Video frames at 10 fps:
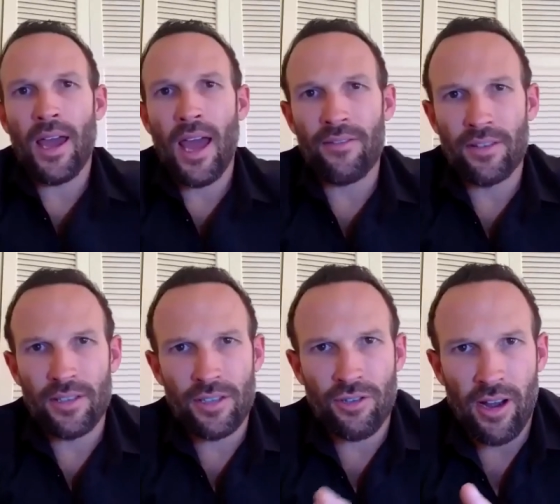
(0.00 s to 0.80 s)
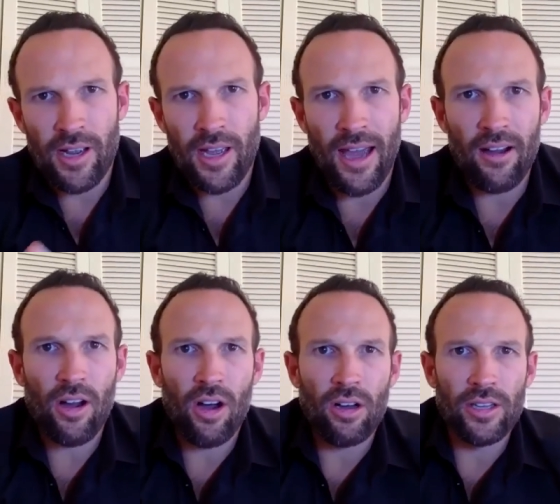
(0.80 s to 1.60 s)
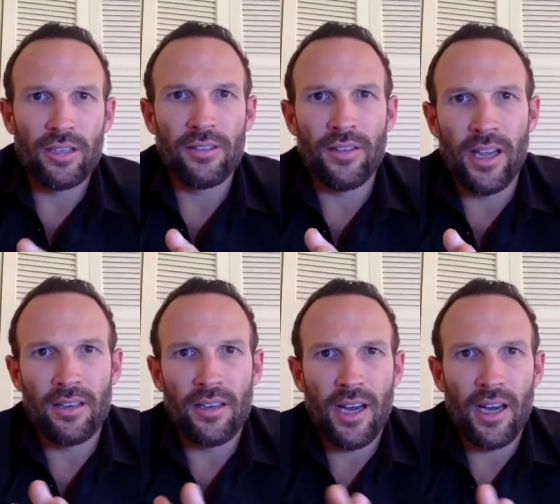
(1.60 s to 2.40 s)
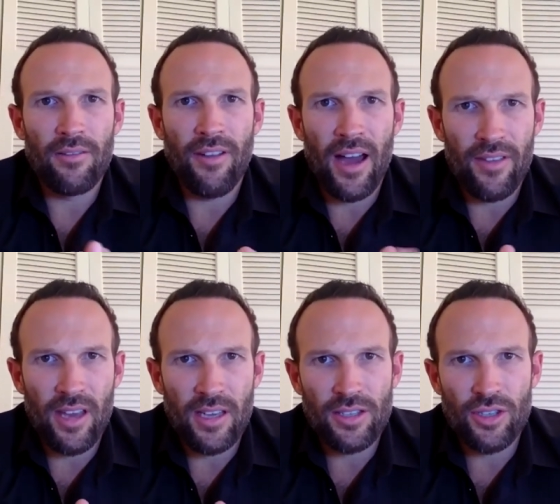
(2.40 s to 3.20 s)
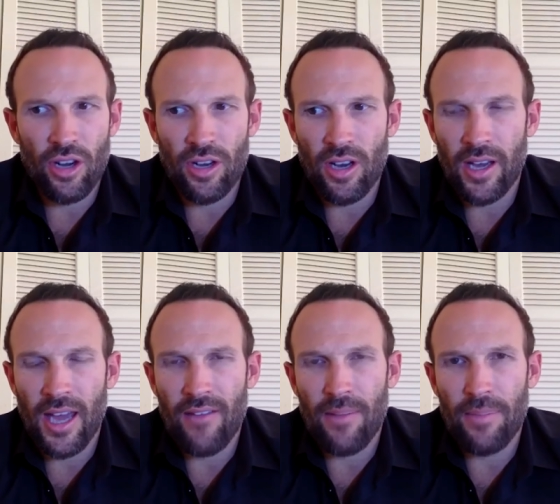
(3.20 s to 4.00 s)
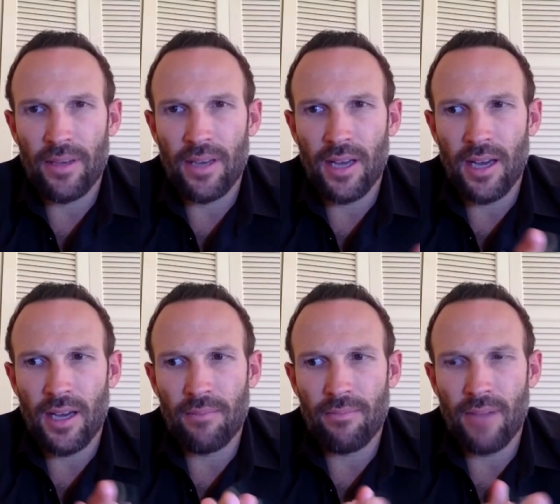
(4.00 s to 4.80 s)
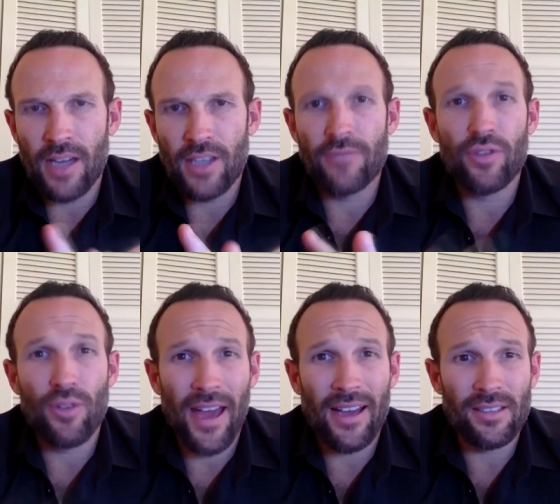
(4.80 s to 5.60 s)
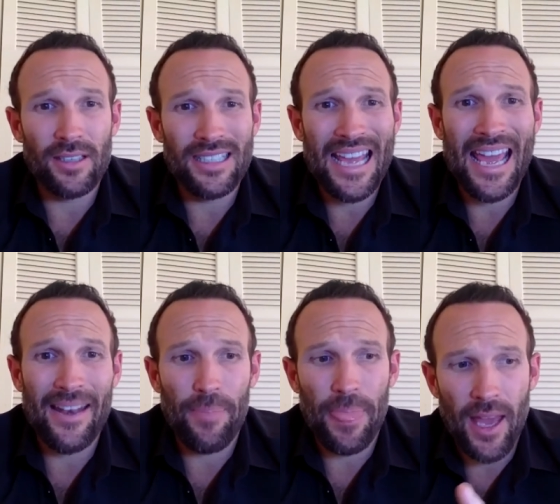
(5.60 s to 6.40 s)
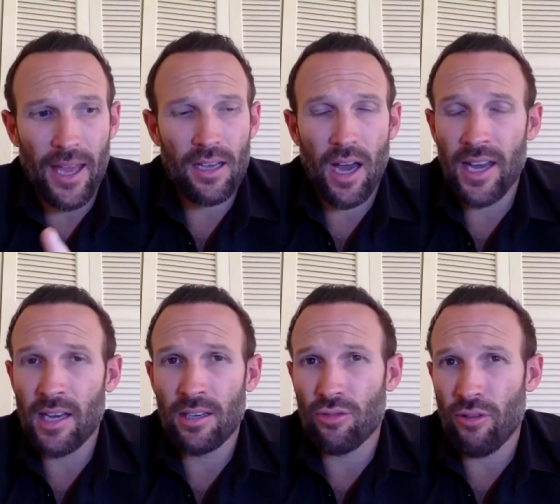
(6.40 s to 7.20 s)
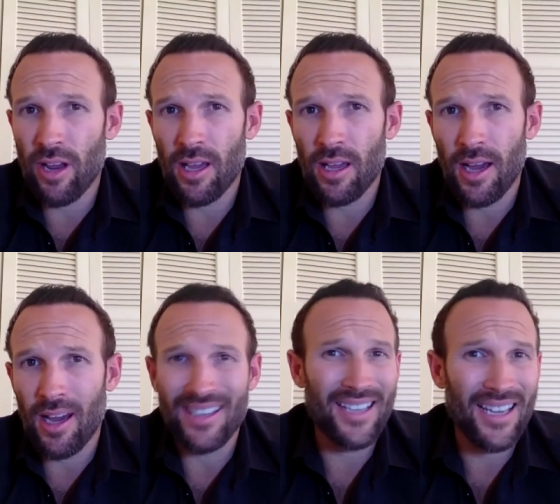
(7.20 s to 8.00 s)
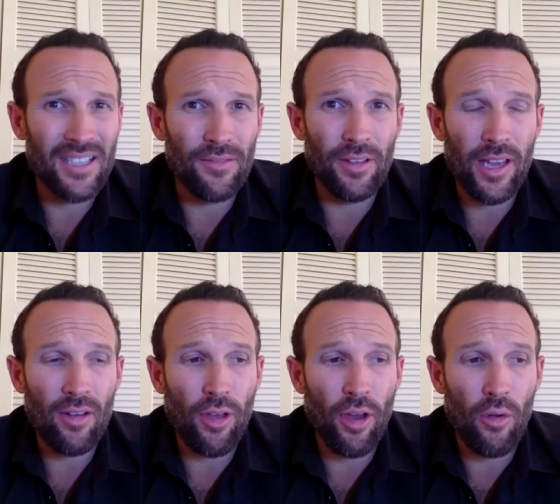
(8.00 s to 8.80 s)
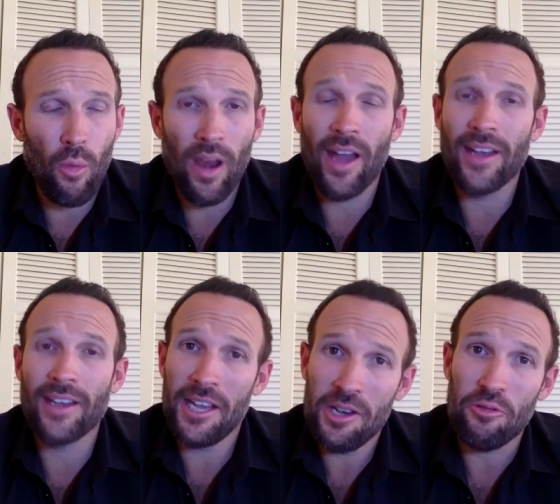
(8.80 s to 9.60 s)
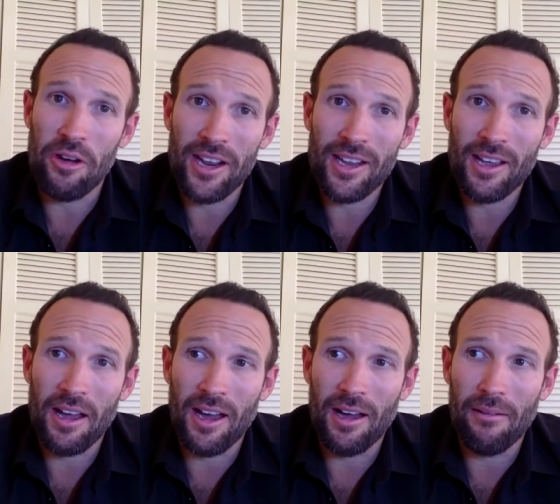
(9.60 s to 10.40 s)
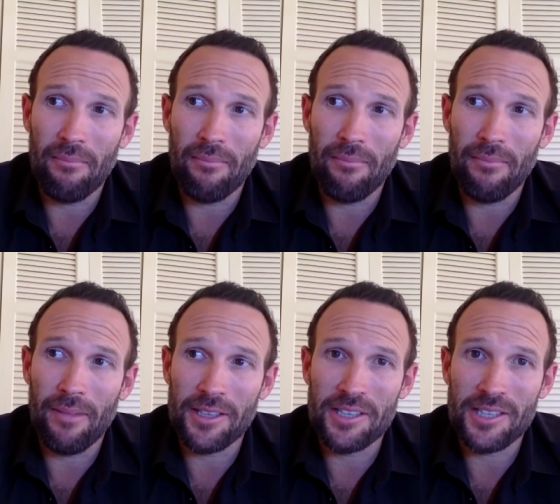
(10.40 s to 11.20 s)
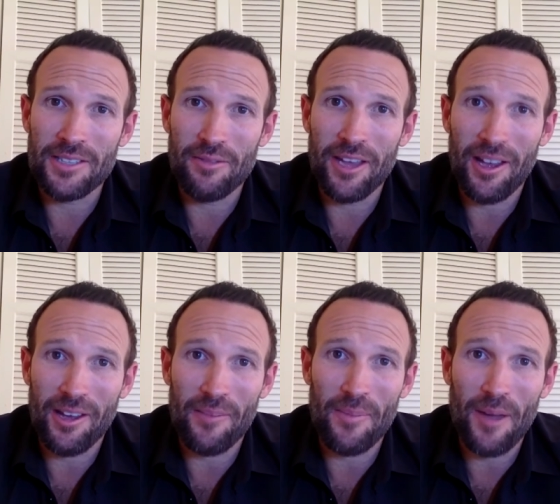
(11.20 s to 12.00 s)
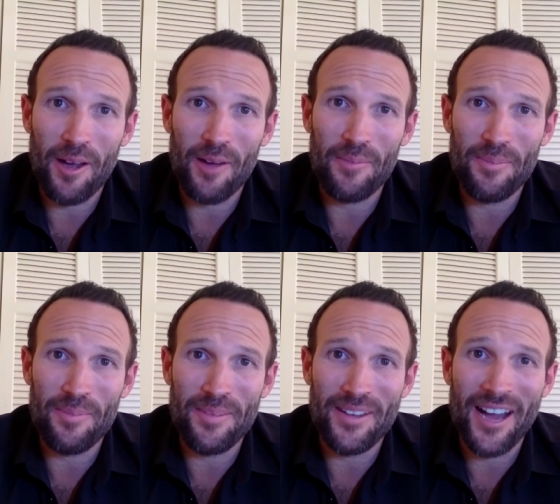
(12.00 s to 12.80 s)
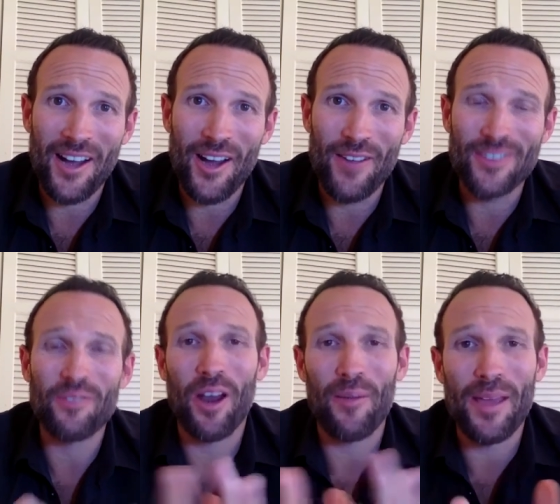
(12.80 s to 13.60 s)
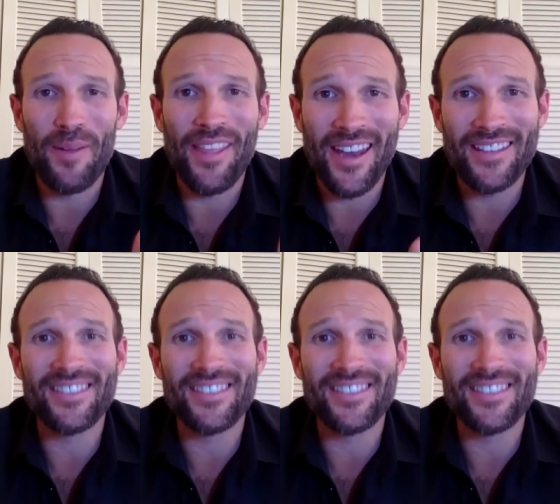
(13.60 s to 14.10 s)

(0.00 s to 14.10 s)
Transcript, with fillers: haven't drunk alcohol in 5 years, John. I gave up in March of 2010, and I didn't drink excessively. Although when I did drink excessively, I got hungover. So what I mean by that is